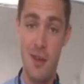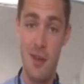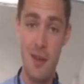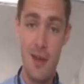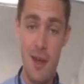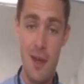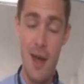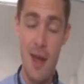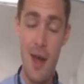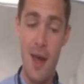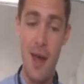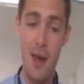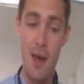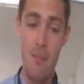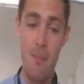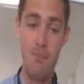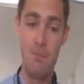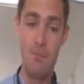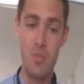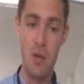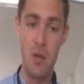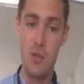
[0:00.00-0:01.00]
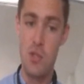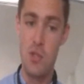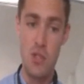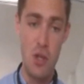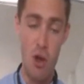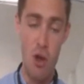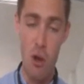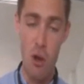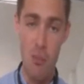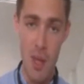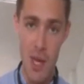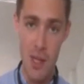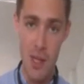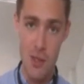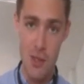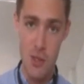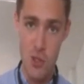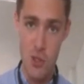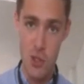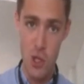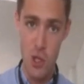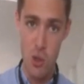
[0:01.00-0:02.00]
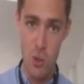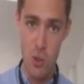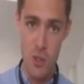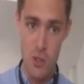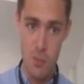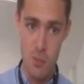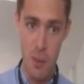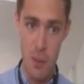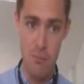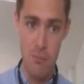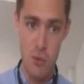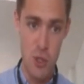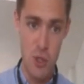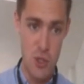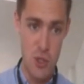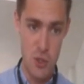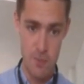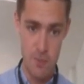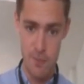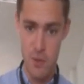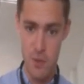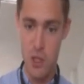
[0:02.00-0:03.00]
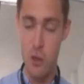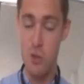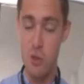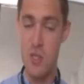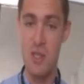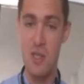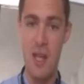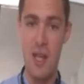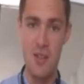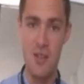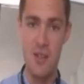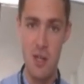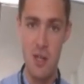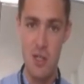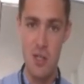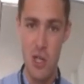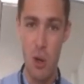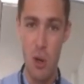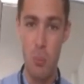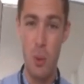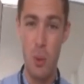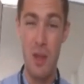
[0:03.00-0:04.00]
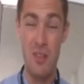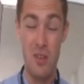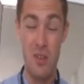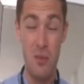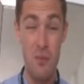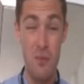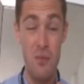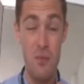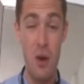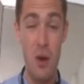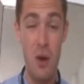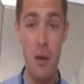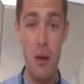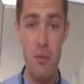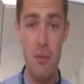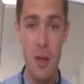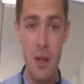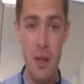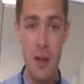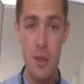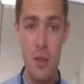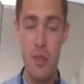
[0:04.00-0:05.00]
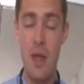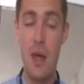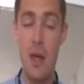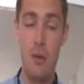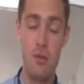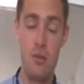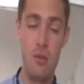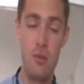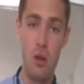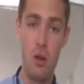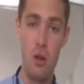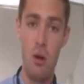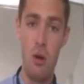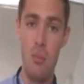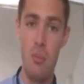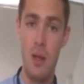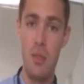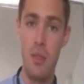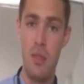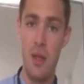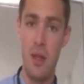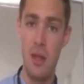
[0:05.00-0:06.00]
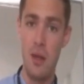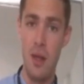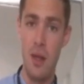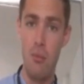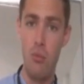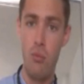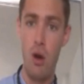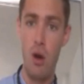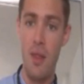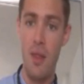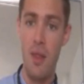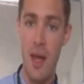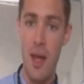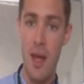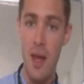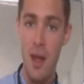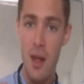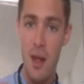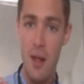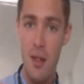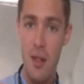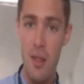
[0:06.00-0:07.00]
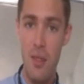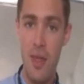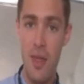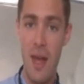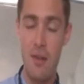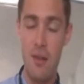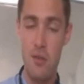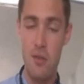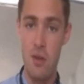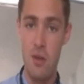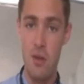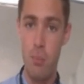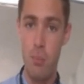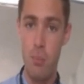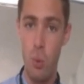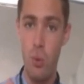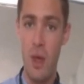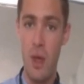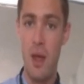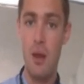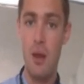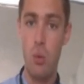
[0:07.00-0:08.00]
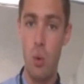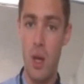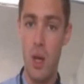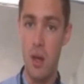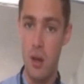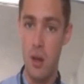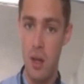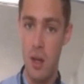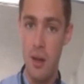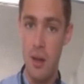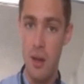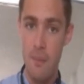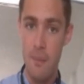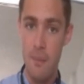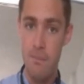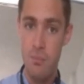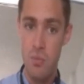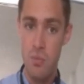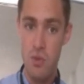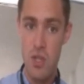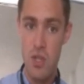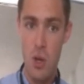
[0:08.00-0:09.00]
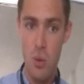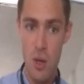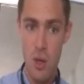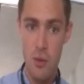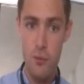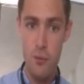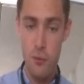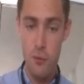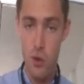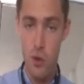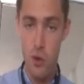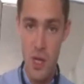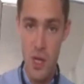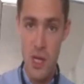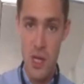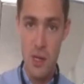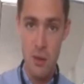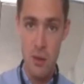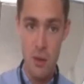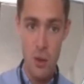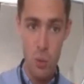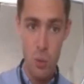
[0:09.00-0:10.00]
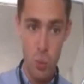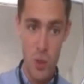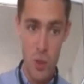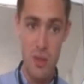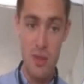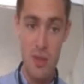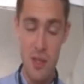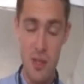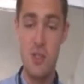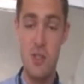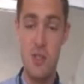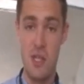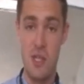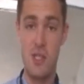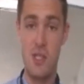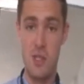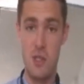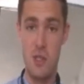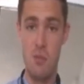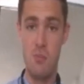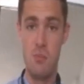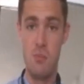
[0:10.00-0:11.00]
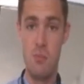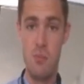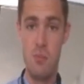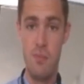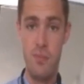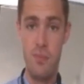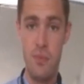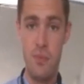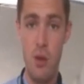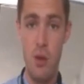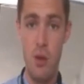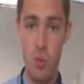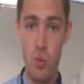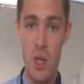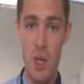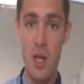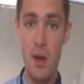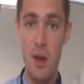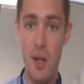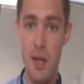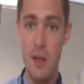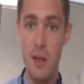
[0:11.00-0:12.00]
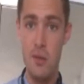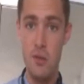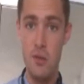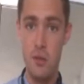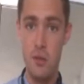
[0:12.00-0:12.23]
and so are many of the students, but I'm just using that as an example. That's a $5,000 a month income right there. That simple, that quickly, totally free with this system. It really is